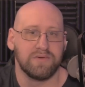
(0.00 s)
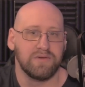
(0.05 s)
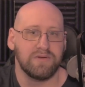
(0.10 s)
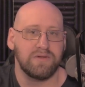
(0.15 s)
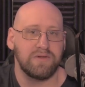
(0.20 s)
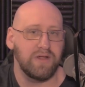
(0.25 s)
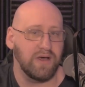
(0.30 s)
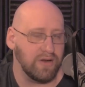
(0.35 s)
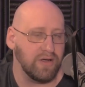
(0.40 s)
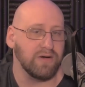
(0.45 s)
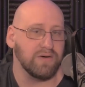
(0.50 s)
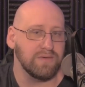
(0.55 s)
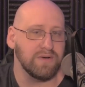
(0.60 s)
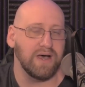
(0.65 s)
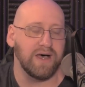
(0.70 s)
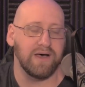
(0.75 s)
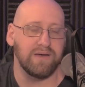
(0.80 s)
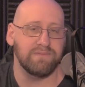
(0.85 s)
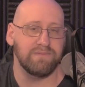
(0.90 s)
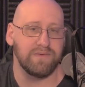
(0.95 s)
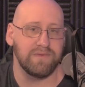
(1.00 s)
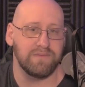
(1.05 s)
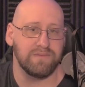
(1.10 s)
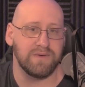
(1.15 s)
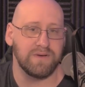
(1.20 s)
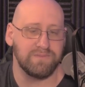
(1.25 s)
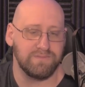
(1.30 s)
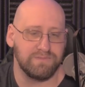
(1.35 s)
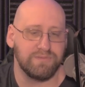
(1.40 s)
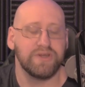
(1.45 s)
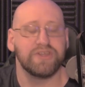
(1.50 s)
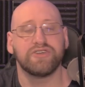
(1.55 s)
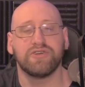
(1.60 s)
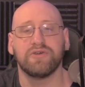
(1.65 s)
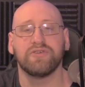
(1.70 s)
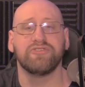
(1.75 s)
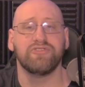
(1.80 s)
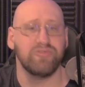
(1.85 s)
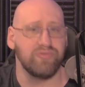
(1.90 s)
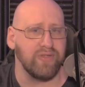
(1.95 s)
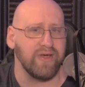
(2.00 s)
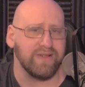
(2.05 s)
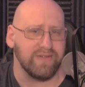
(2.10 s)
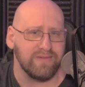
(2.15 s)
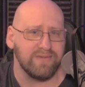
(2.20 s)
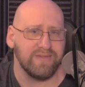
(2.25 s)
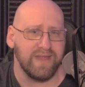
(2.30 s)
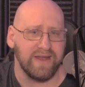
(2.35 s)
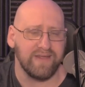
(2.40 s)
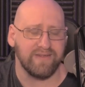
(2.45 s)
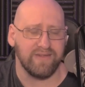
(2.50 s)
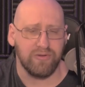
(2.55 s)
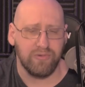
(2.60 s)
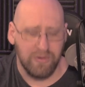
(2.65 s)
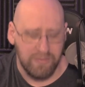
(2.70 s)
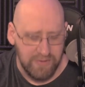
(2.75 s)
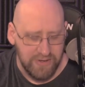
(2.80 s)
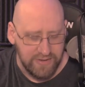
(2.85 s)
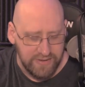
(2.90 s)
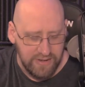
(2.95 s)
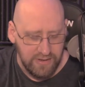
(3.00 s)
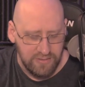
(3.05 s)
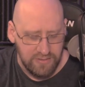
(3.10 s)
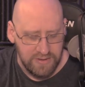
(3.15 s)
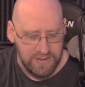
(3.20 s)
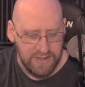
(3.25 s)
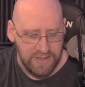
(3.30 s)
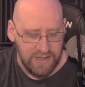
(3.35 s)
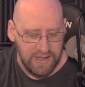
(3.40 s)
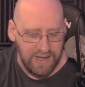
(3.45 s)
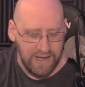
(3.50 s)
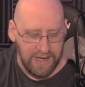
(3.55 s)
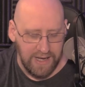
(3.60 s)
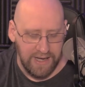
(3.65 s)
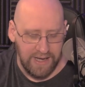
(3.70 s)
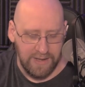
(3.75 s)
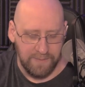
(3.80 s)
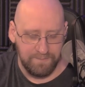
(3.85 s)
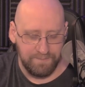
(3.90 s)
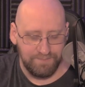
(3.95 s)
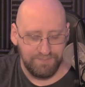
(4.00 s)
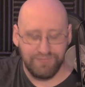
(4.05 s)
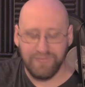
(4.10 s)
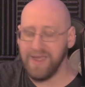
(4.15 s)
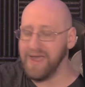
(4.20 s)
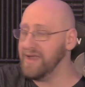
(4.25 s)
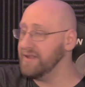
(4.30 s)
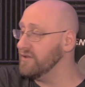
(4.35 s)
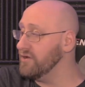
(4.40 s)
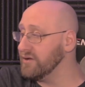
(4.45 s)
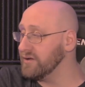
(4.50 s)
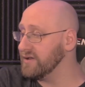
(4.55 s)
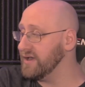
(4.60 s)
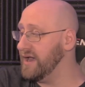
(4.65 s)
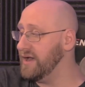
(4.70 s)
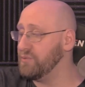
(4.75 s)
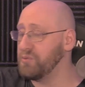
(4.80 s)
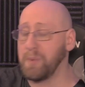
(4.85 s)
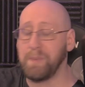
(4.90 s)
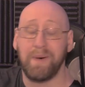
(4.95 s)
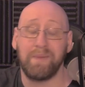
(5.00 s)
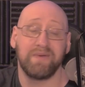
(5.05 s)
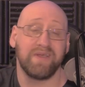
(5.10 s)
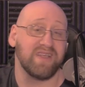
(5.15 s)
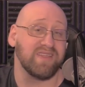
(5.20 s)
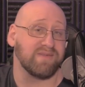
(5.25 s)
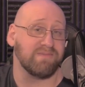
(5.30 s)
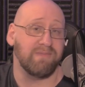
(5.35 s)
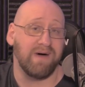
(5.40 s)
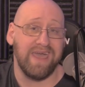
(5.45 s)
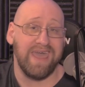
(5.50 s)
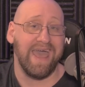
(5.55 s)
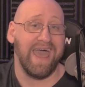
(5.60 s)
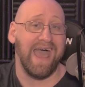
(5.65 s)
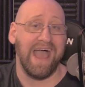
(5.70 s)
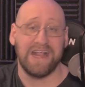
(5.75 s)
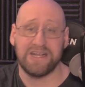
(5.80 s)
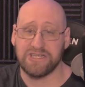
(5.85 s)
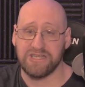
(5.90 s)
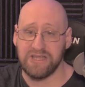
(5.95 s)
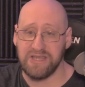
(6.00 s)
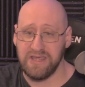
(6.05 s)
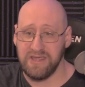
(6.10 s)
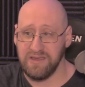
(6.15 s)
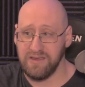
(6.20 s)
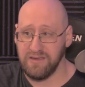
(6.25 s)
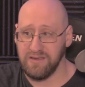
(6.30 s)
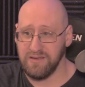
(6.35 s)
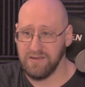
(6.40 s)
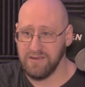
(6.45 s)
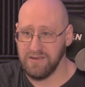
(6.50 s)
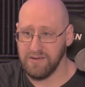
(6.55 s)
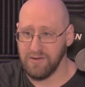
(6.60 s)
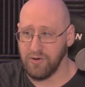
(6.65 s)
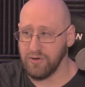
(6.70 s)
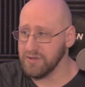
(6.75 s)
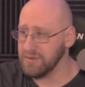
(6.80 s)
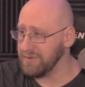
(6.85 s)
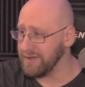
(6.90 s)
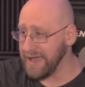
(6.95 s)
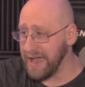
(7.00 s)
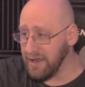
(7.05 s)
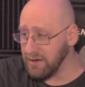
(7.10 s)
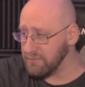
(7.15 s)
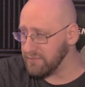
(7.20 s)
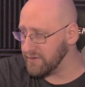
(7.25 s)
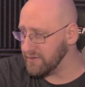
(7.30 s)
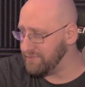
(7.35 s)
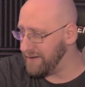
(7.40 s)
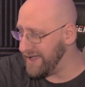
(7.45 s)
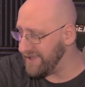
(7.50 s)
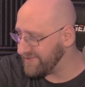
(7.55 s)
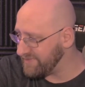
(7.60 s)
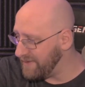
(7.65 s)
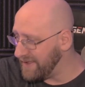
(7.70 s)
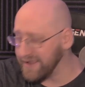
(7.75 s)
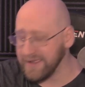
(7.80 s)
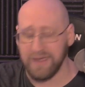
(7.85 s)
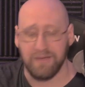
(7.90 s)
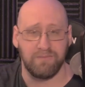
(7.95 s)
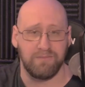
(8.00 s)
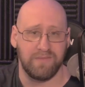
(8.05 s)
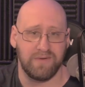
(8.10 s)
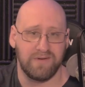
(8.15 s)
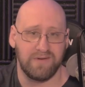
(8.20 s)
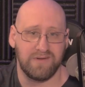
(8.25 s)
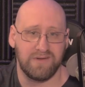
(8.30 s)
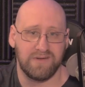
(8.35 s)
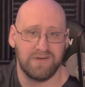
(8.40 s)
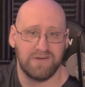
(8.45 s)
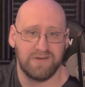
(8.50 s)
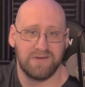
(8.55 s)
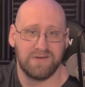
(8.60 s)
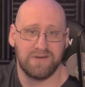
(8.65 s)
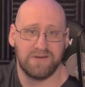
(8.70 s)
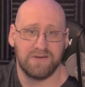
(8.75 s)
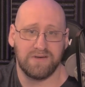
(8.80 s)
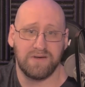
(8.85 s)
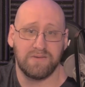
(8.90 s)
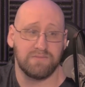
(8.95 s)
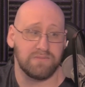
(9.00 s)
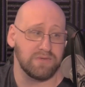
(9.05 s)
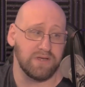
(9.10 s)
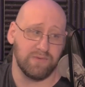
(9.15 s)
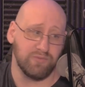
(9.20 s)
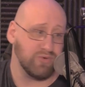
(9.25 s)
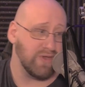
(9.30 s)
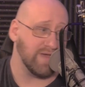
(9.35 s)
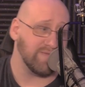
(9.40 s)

no, no, uh, pretty sure it's you that that is the criminal here. Um, and look, uh, Republicans might actually hold him accountable by expelling him. Uh, we have